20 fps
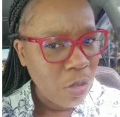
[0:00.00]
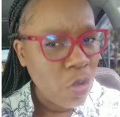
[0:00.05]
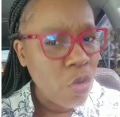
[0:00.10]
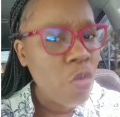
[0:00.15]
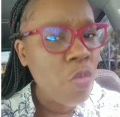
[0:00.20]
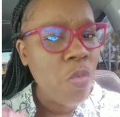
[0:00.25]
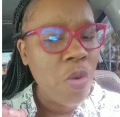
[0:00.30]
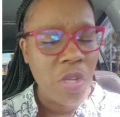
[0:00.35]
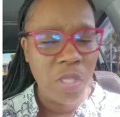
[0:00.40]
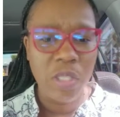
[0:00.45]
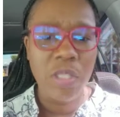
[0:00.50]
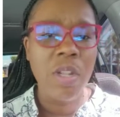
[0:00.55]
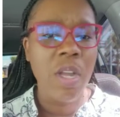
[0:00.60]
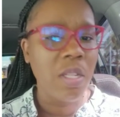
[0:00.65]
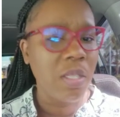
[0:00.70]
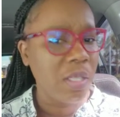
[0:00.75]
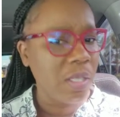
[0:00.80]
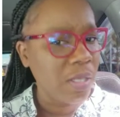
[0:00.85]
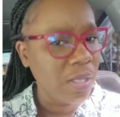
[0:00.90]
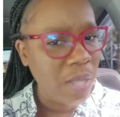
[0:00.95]
You must
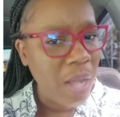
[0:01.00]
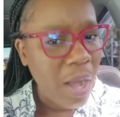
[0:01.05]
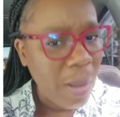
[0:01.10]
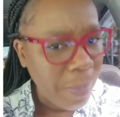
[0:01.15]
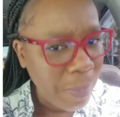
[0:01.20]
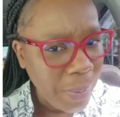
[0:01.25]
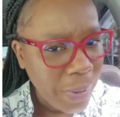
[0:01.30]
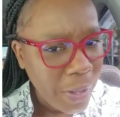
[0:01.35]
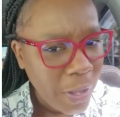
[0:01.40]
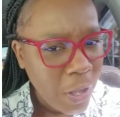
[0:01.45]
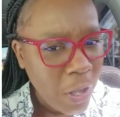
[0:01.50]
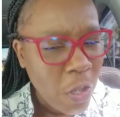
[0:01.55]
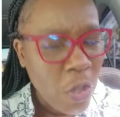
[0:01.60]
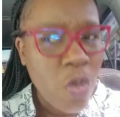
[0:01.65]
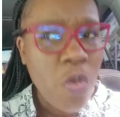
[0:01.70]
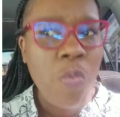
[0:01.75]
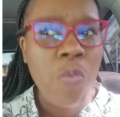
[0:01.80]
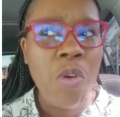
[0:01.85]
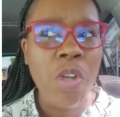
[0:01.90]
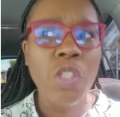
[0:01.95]
not stop.
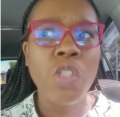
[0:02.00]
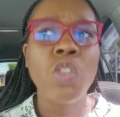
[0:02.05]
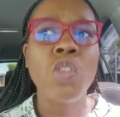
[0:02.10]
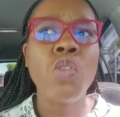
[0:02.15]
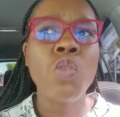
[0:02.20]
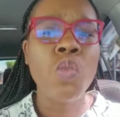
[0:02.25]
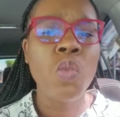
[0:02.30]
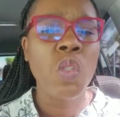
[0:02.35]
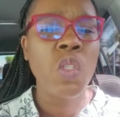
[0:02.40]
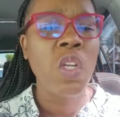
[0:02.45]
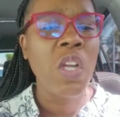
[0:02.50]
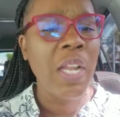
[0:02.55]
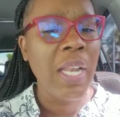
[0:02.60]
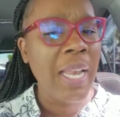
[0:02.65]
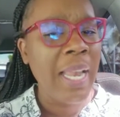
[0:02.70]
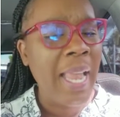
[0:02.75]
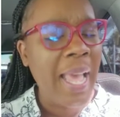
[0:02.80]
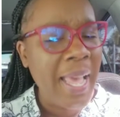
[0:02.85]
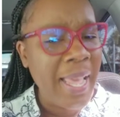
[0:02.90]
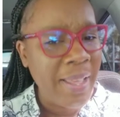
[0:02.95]
You must use your
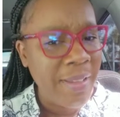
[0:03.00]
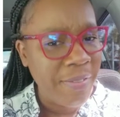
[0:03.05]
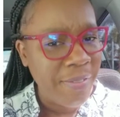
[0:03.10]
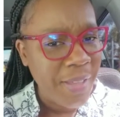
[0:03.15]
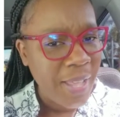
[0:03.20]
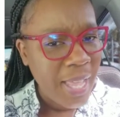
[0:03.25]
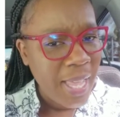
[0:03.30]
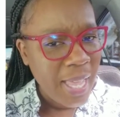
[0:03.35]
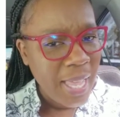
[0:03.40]
life